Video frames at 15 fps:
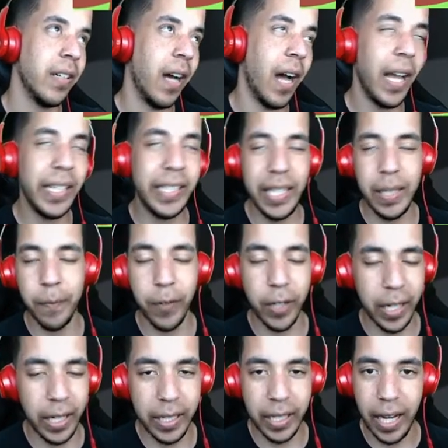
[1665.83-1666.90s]
I keep
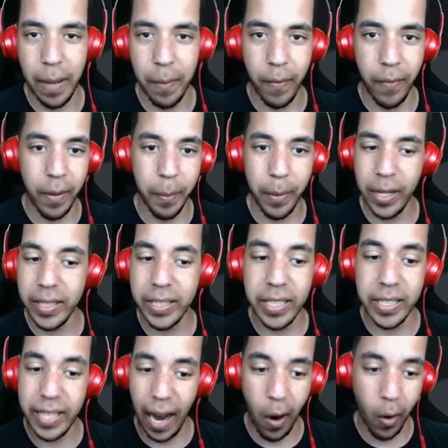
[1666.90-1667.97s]
forgetting the name of it, but it's the
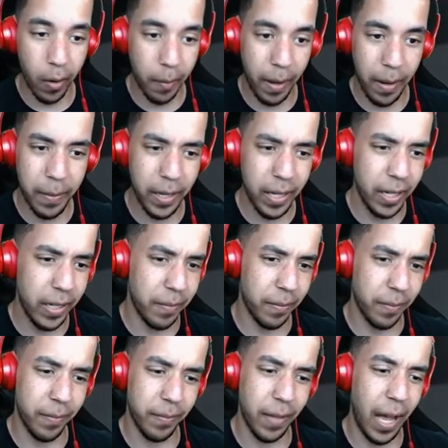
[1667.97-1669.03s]
tower. Maybe
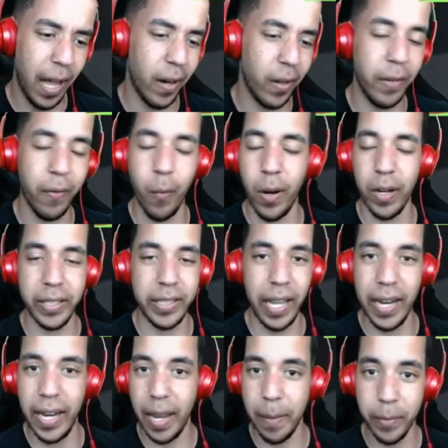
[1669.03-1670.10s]
I don't even want to say
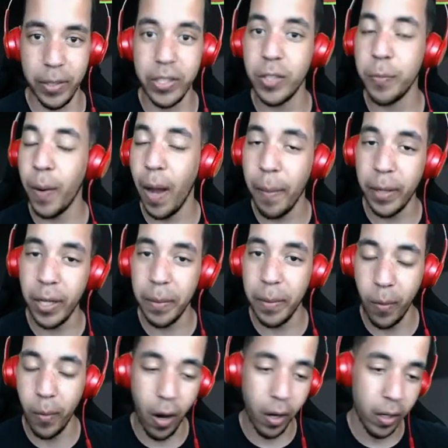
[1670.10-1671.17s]
a name because it's probably going to be
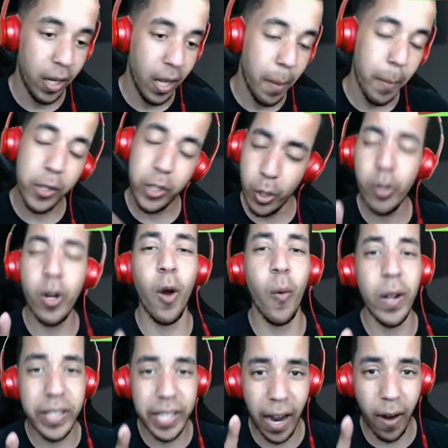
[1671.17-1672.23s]
wrong. But you know
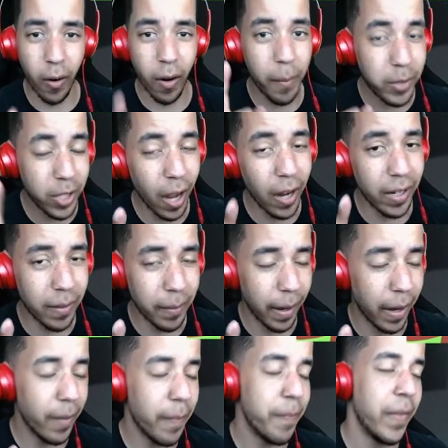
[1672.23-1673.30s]
what tower I'm talking
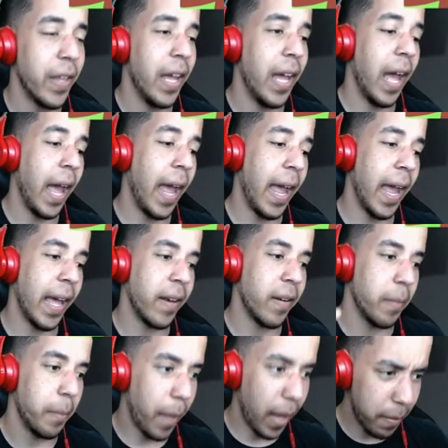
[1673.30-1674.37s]
about. And
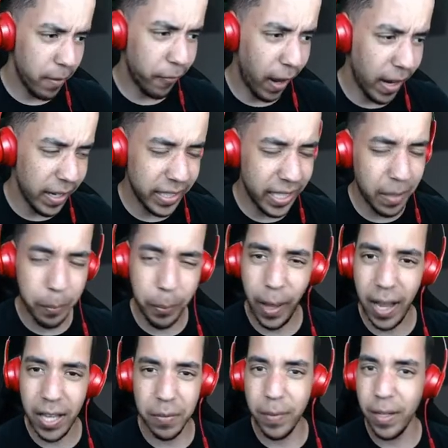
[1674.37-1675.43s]
maybe fight Team
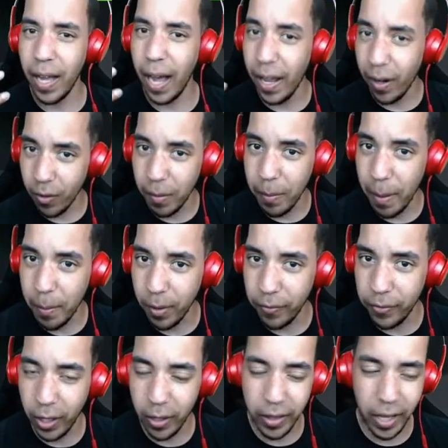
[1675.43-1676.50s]
Plasma. I don't remember if
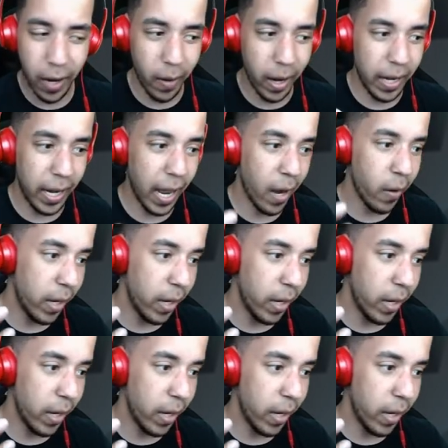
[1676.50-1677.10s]
they're there right now.